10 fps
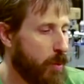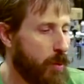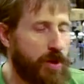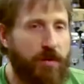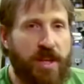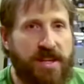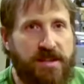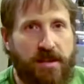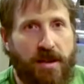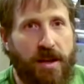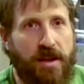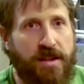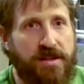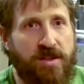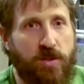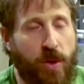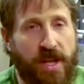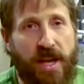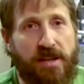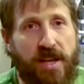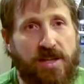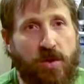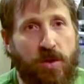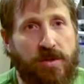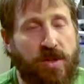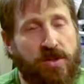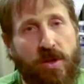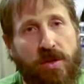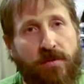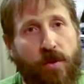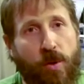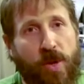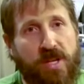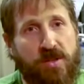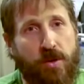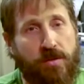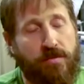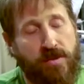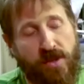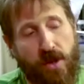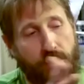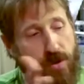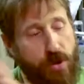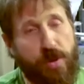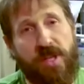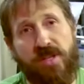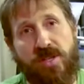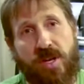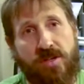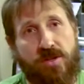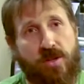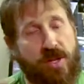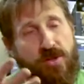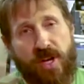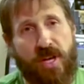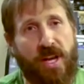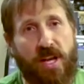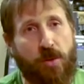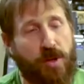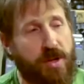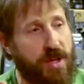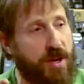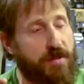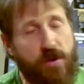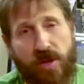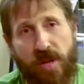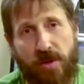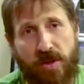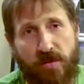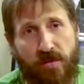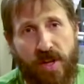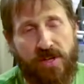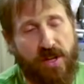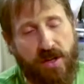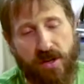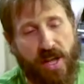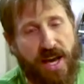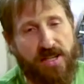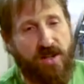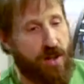We release it, and it's 28 days old, so it's only 4 weeks old. So you be the judge. You can drink it anywhere in there. If you keep it in your fridge, it could last a